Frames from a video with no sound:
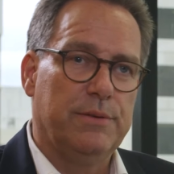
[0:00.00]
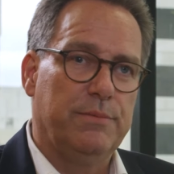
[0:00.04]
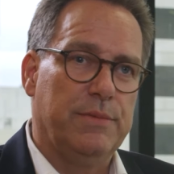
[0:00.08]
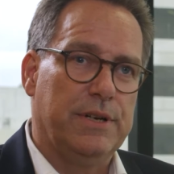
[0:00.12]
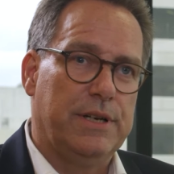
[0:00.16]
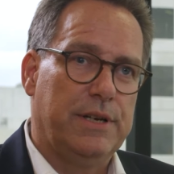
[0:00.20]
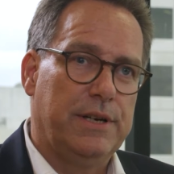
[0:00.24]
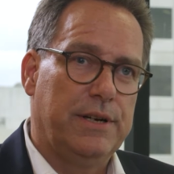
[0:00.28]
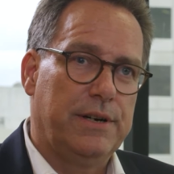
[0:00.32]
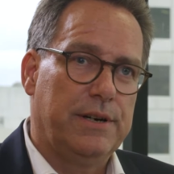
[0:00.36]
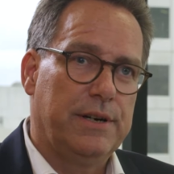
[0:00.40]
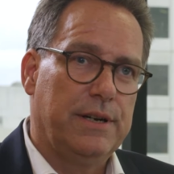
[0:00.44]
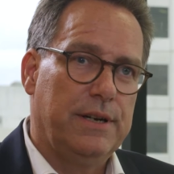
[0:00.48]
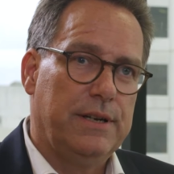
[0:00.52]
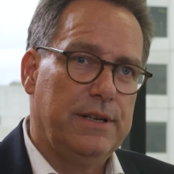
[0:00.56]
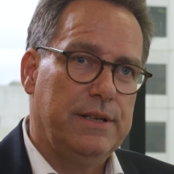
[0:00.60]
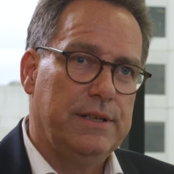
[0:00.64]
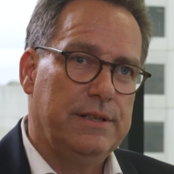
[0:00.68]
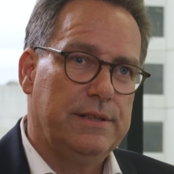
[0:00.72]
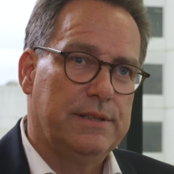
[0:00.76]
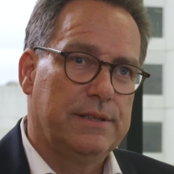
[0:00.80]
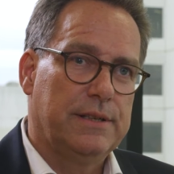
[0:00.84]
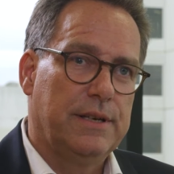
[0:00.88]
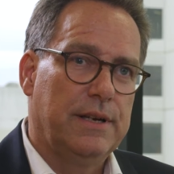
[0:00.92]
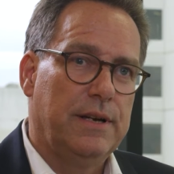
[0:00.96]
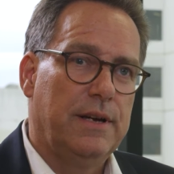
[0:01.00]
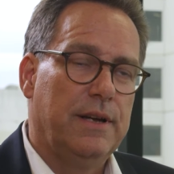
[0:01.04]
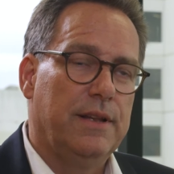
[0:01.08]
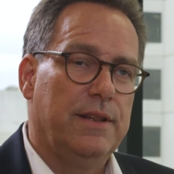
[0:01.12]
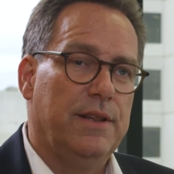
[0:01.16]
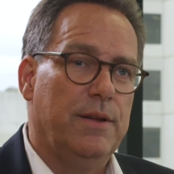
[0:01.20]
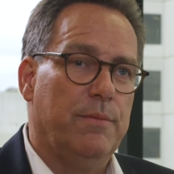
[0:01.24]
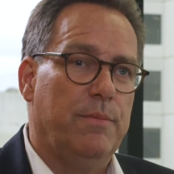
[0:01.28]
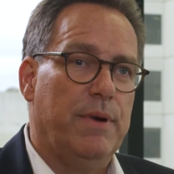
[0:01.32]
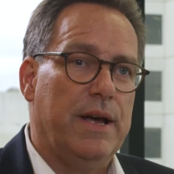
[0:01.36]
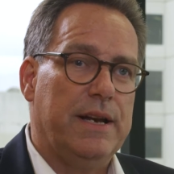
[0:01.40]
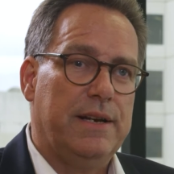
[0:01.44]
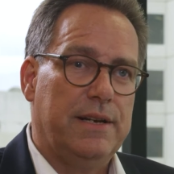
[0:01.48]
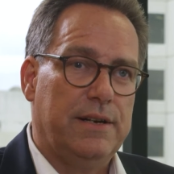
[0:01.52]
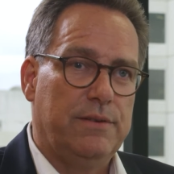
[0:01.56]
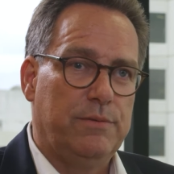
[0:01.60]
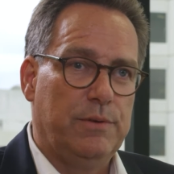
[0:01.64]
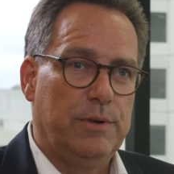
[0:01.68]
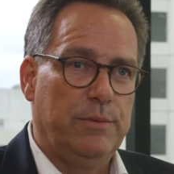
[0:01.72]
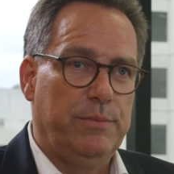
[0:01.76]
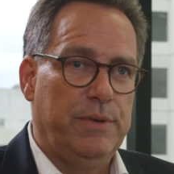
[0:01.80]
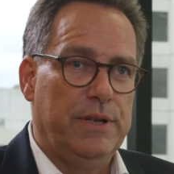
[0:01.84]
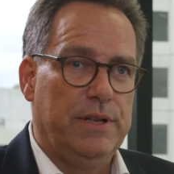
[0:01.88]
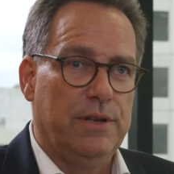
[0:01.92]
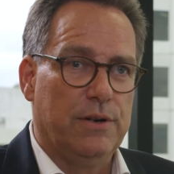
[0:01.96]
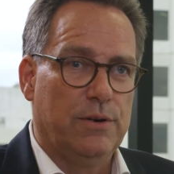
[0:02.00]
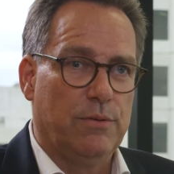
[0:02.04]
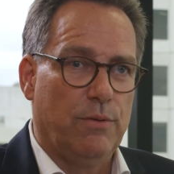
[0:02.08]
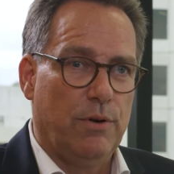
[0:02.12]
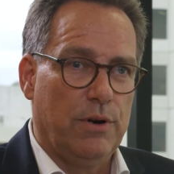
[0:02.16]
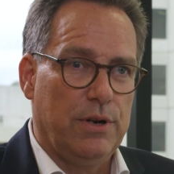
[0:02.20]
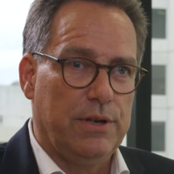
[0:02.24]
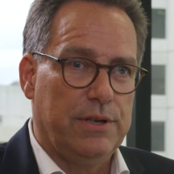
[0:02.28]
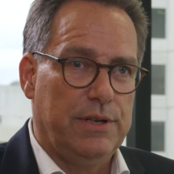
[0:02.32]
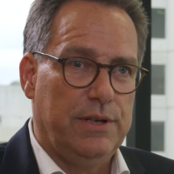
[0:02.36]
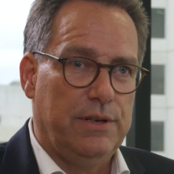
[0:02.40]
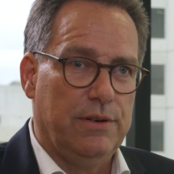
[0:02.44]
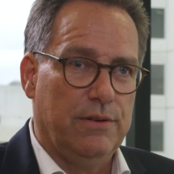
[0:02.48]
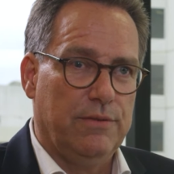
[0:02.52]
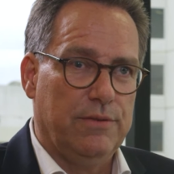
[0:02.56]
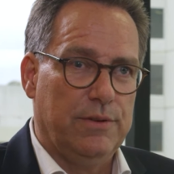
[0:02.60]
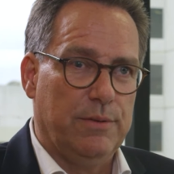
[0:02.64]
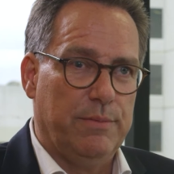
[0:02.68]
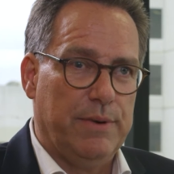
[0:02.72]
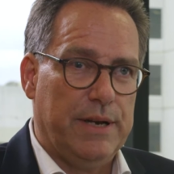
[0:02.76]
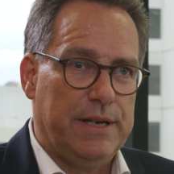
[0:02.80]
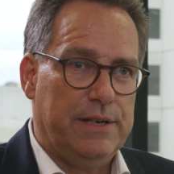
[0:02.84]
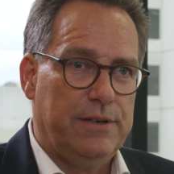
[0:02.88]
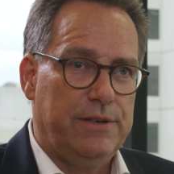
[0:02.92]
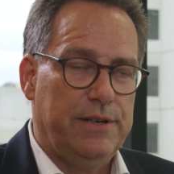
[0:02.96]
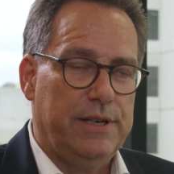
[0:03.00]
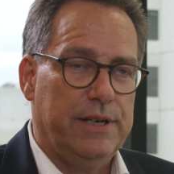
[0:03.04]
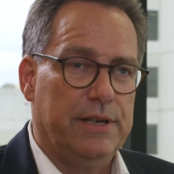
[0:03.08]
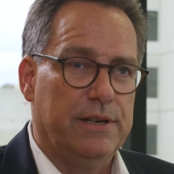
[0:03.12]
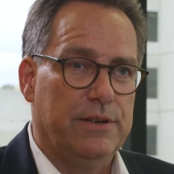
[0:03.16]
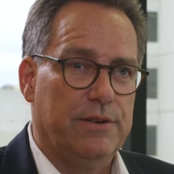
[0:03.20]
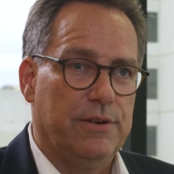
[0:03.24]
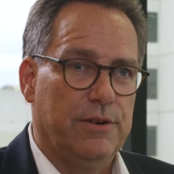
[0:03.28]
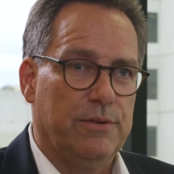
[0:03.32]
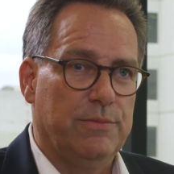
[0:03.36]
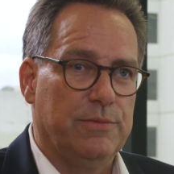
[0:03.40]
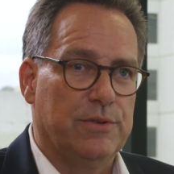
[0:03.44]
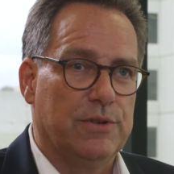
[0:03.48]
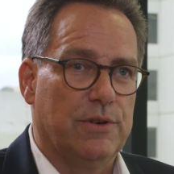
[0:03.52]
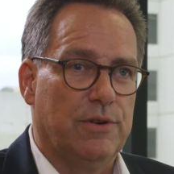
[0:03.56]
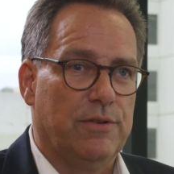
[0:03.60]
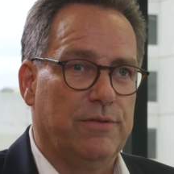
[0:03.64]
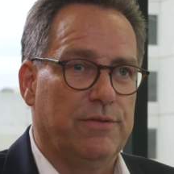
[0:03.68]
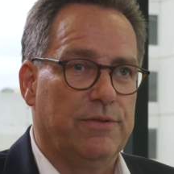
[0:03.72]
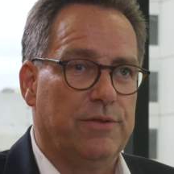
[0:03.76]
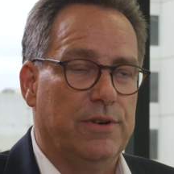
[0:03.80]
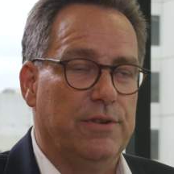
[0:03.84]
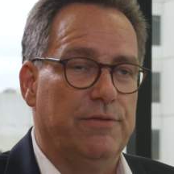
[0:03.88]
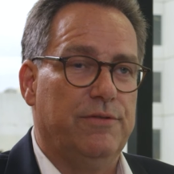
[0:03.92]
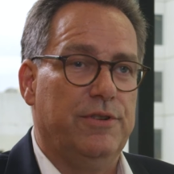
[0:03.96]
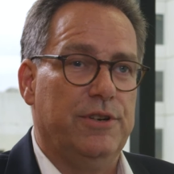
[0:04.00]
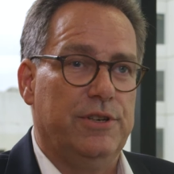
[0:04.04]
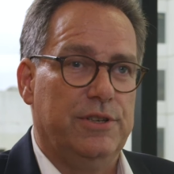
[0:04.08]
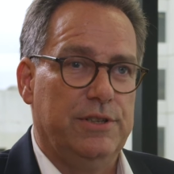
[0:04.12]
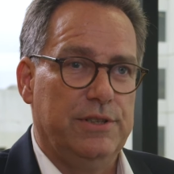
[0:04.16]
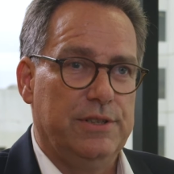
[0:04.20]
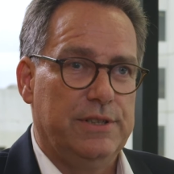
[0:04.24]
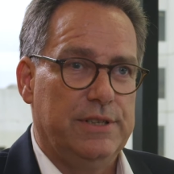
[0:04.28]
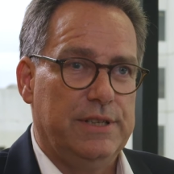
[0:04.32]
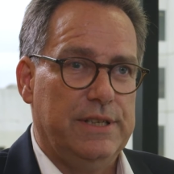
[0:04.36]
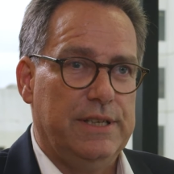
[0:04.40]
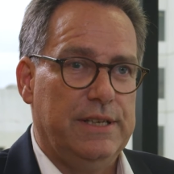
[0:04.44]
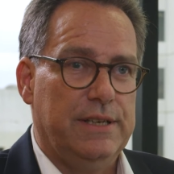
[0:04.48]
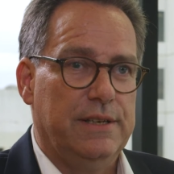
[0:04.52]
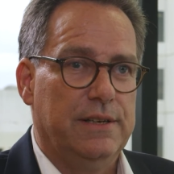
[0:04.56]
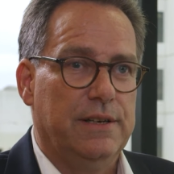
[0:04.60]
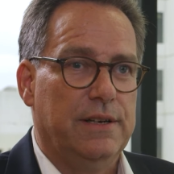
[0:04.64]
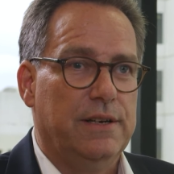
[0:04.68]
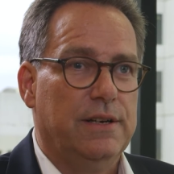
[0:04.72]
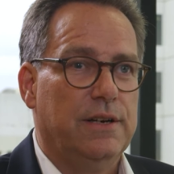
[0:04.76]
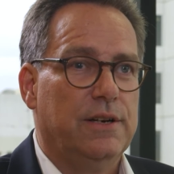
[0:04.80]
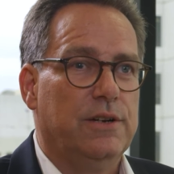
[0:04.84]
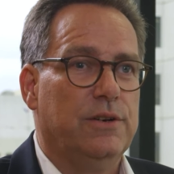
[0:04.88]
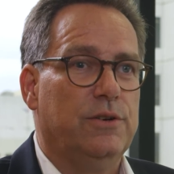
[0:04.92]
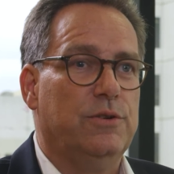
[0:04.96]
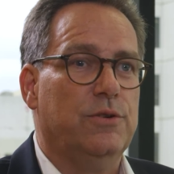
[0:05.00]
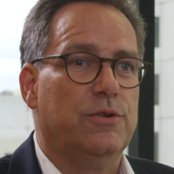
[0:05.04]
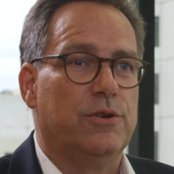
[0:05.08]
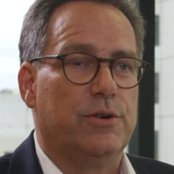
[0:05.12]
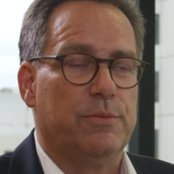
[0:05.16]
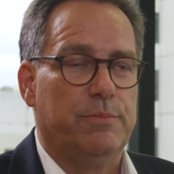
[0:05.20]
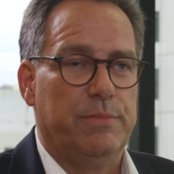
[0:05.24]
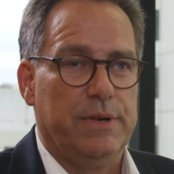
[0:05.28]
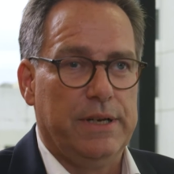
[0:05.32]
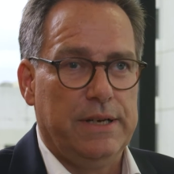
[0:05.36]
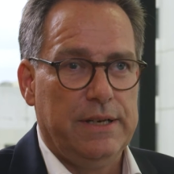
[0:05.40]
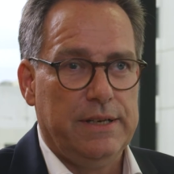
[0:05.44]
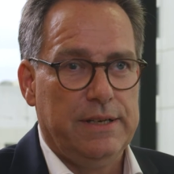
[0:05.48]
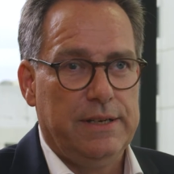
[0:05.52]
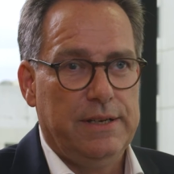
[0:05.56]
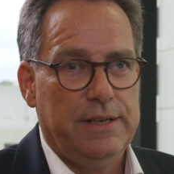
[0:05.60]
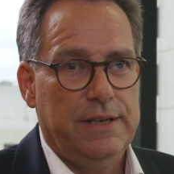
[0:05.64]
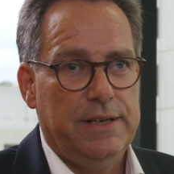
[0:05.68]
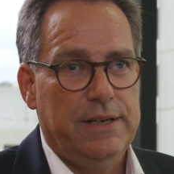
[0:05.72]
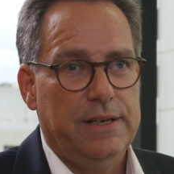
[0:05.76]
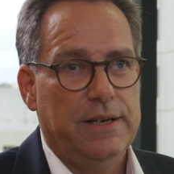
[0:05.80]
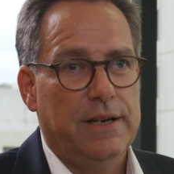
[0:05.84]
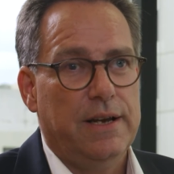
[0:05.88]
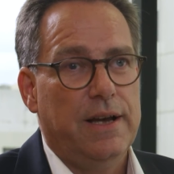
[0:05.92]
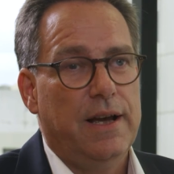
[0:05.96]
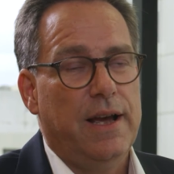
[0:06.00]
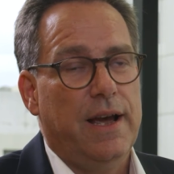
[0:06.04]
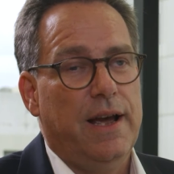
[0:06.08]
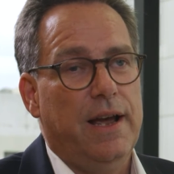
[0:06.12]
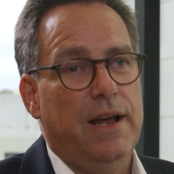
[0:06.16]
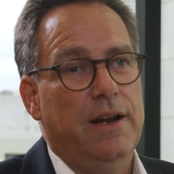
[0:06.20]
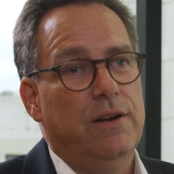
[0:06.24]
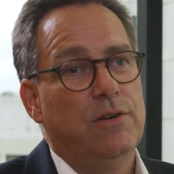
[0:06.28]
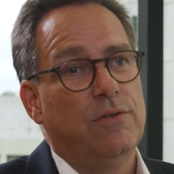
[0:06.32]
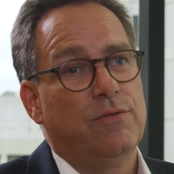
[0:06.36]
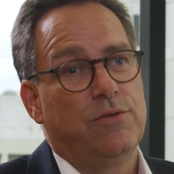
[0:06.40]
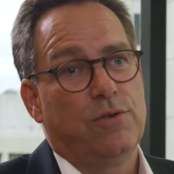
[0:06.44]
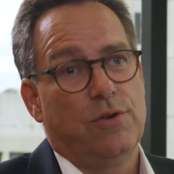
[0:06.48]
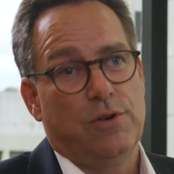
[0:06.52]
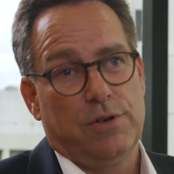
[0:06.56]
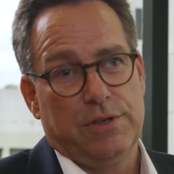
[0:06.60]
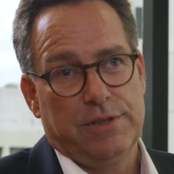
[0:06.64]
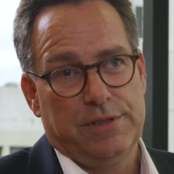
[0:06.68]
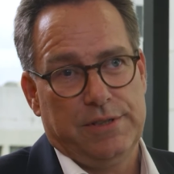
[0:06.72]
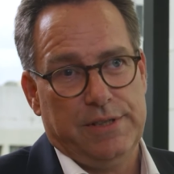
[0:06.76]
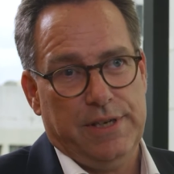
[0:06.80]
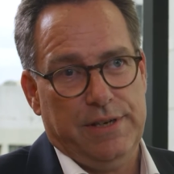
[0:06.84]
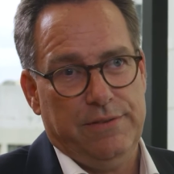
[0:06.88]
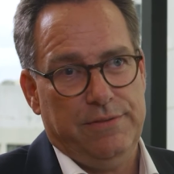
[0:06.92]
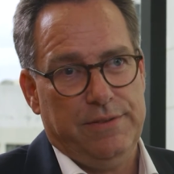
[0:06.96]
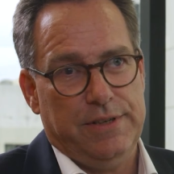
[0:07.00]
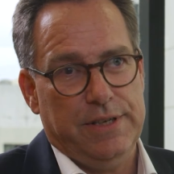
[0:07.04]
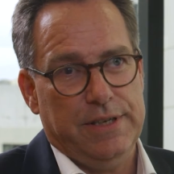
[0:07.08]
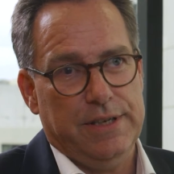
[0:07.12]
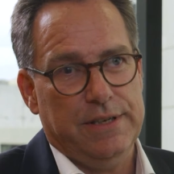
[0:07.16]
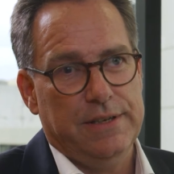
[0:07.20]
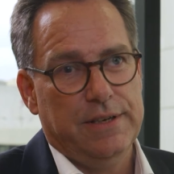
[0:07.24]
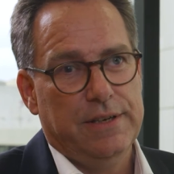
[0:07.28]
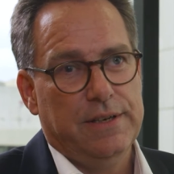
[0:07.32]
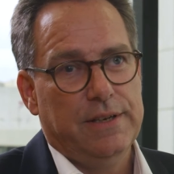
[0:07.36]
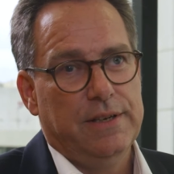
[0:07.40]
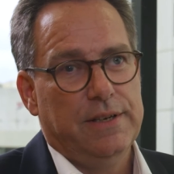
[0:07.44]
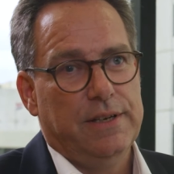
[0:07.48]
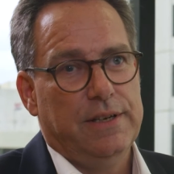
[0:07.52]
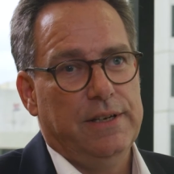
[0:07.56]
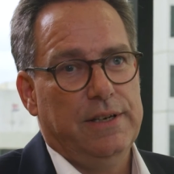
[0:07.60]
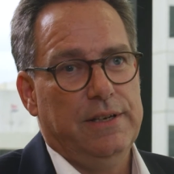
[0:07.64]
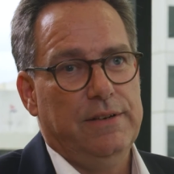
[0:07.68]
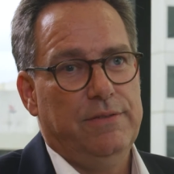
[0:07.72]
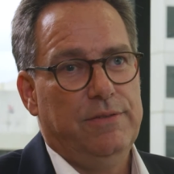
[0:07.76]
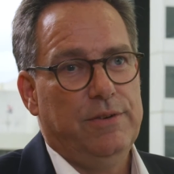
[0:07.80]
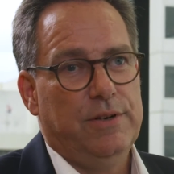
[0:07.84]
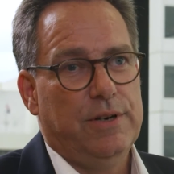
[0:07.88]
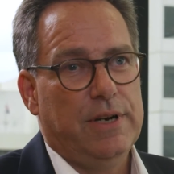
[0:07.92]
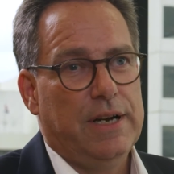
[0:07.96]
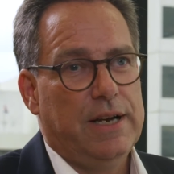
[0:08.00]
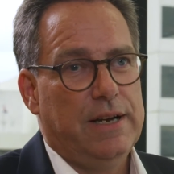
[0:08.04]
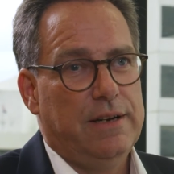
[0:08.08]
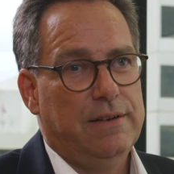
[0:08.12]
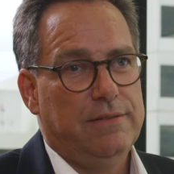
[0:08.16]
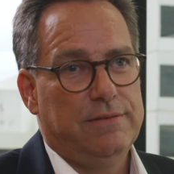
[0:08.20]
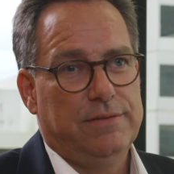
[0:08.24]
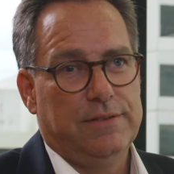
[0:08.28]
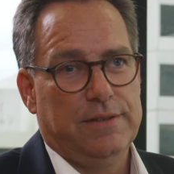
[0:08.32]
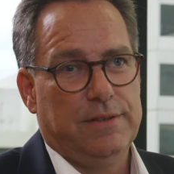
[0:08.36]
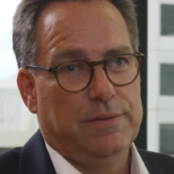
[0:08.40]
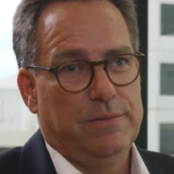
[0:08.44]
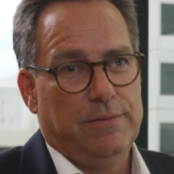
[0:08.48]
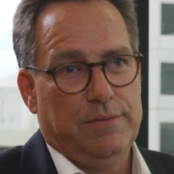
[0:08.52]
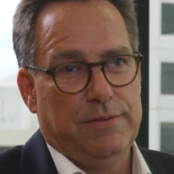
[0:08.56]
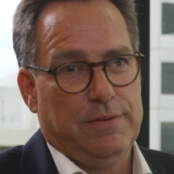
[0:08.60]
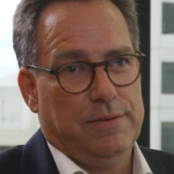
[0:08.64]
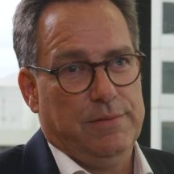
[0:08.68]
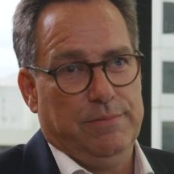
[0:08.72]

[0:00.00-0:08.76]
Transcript: the material is, the better will be the quality of the battery in terms of efficiency, durability, and of course safety. If you have a